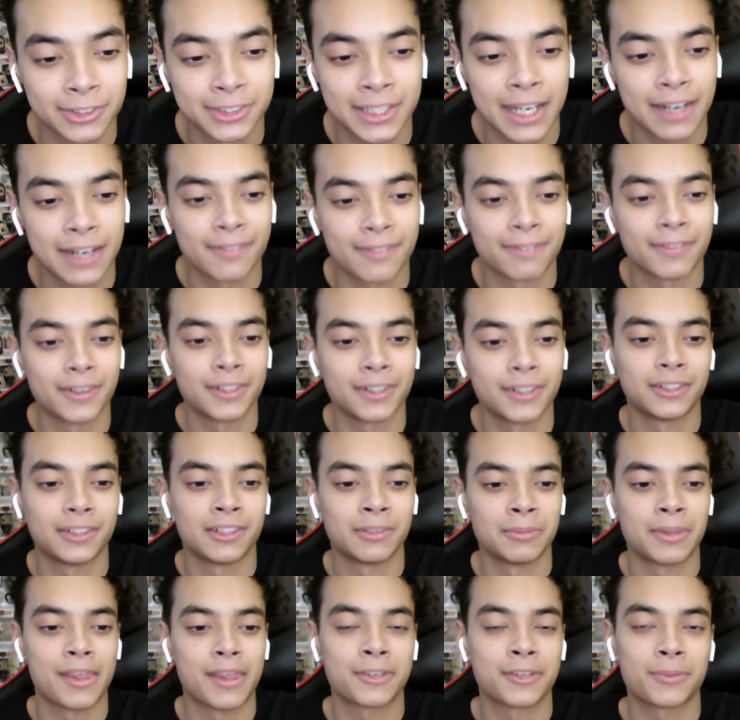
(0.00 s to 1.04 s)
is kind of funny
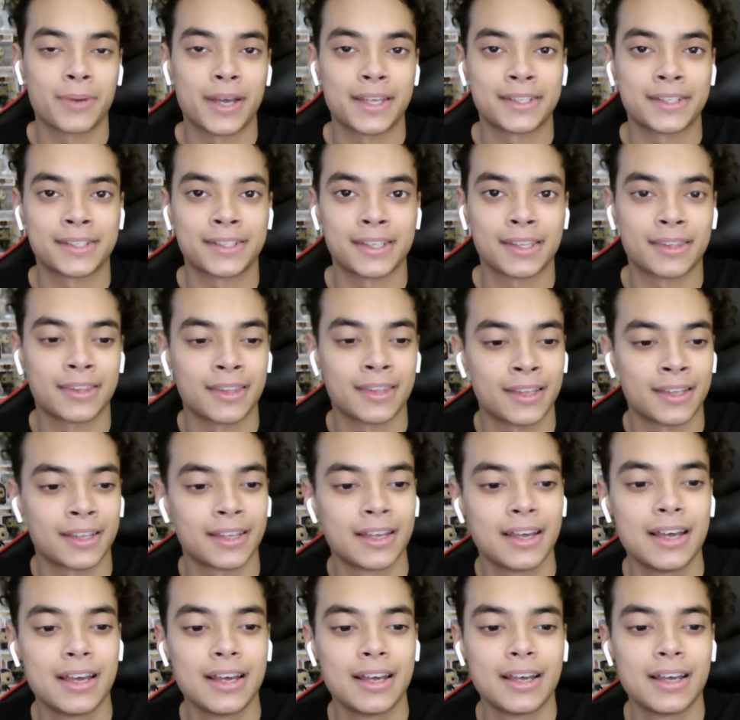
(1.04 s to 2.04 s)
to me, that's why I said that.